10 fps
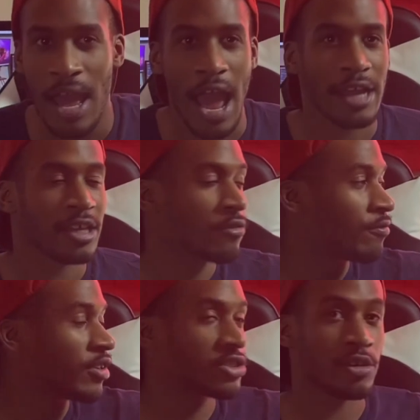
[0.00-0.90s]
I can
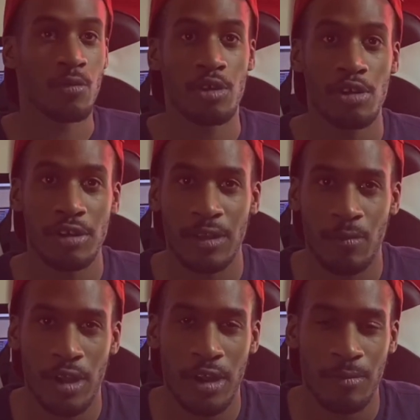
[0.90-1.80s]
envision a world in
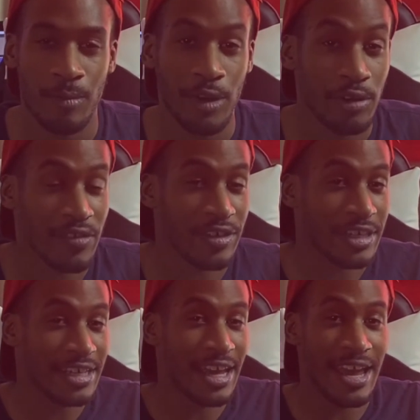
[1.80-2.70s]
where we don't even
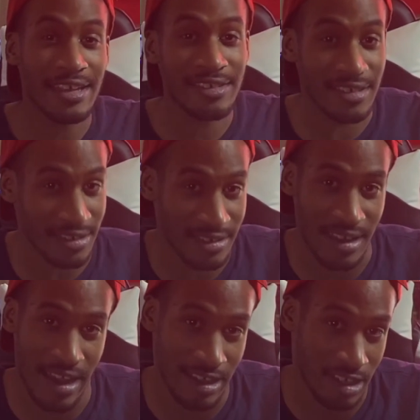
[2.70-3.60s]
need headsets to
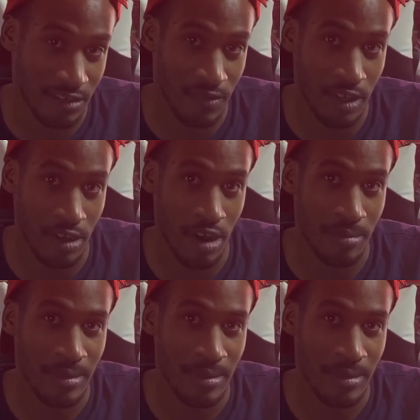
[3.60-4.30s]
access VR.